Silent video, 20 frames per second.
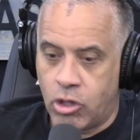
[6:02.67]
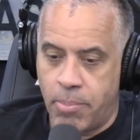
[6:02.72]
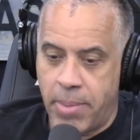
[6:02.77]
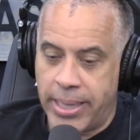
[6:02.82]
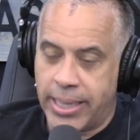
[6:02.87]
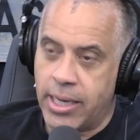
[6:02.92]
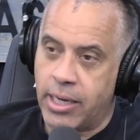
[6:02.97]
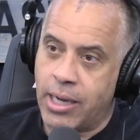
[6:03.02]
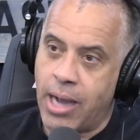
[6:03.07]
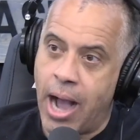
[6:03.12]

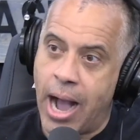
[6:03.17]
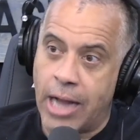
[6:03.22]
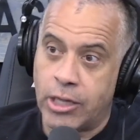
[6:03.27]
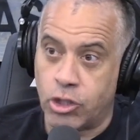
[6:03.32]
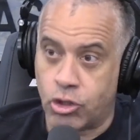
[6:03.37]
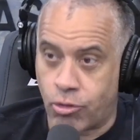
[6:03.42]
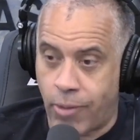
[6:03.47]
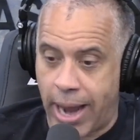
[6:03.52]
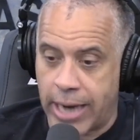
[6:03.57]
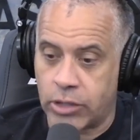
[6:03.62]
make but, a
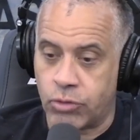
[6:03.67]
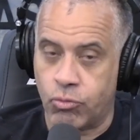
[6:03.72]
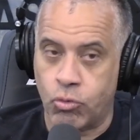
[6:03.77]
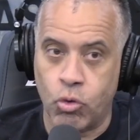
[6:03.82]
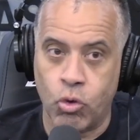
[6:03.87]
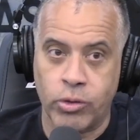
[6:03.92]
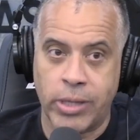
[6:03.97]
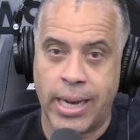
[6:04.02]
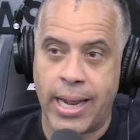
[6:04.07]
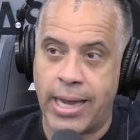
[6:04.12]
contract
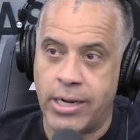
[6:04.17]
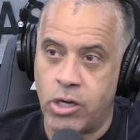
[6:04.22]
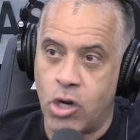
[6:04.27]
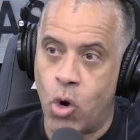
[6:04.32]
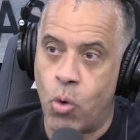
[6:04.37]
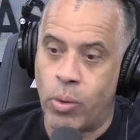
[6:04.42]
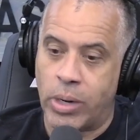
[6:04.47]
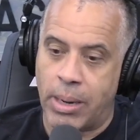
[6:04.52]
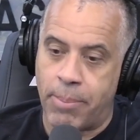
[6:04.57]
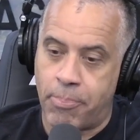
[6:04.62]
rule that I
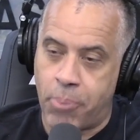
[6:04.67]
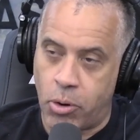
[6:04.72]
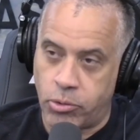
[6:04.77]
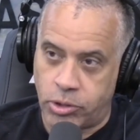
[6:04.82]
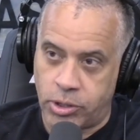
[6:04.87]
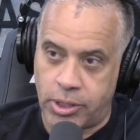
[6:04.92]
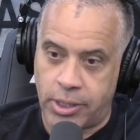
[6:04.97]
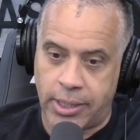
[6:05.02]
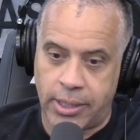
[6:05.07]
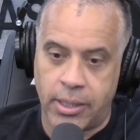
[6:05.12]
know when I'm
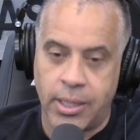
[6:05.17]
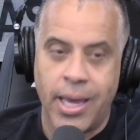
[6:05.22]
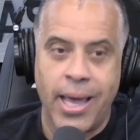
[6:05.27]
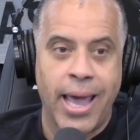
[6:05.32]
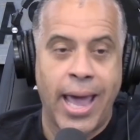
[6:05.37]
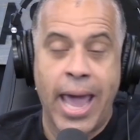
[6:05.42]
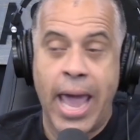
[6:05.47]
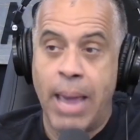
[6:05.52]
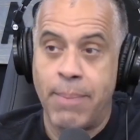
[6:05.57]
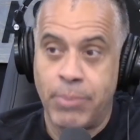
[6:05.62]
purchasing
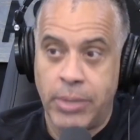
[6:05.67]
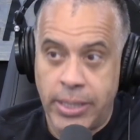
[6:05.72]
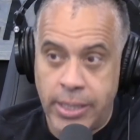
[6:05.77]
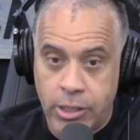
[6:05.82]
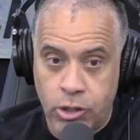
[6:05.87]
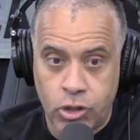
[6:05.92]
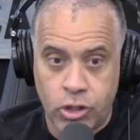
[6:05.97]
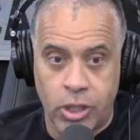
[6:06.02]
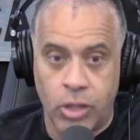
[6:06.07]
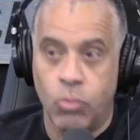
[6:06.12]

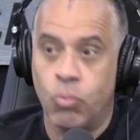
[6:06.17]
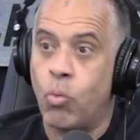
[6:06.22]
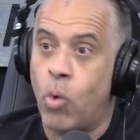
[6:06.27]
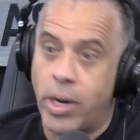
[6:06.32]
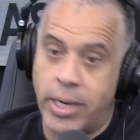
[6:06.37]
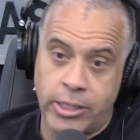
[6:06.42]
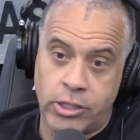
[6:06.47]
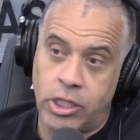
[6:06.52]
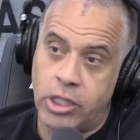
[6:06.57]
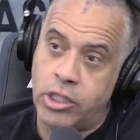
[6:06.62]
ammunition,
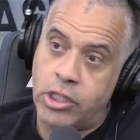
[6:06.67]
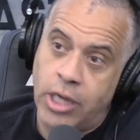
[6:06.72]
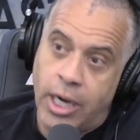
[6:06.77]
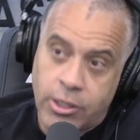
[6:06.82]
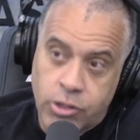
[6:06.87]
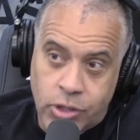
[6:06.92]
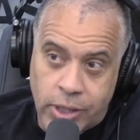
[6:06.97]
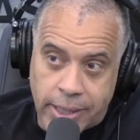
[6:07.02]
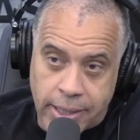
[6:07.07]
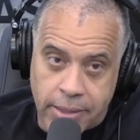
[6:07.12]
what is a
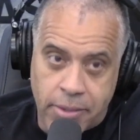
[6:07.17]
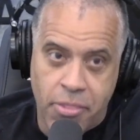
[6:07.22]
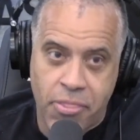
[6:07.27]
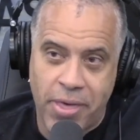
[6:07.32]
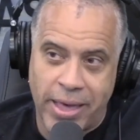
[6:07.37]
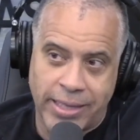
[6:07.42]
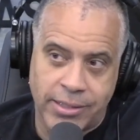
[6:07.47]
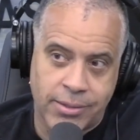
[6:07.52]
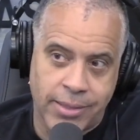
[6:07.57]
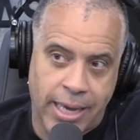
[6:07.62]
dozen. But that
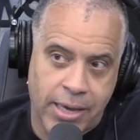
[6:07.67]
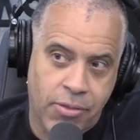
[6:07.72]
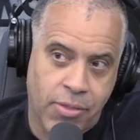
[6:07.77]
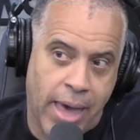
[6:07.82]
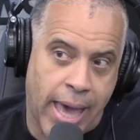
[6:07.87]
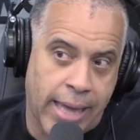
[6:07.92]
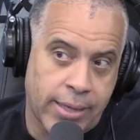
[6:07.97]
has nothing like that. to